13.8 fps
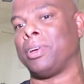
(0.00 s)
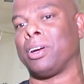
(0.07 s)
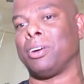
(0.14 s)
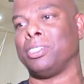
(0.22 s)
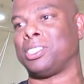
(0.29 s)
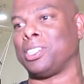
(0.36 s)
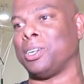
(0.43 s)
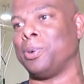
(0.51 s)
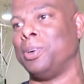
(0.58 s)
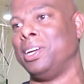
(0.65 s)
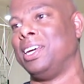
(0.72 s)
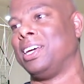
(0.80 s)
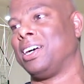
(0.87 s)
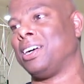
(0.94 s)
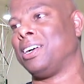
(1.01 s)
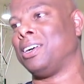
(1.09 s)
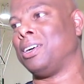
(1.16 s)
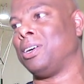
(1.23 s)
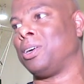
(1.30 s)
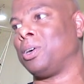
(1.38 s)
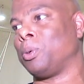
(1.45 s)
Mary's. So
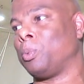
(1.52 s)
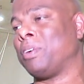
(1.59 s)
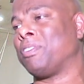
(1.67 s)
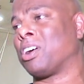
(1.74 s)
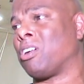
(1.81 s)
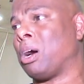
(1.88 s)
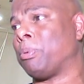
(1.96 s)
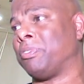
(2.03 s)
uh, we have a crop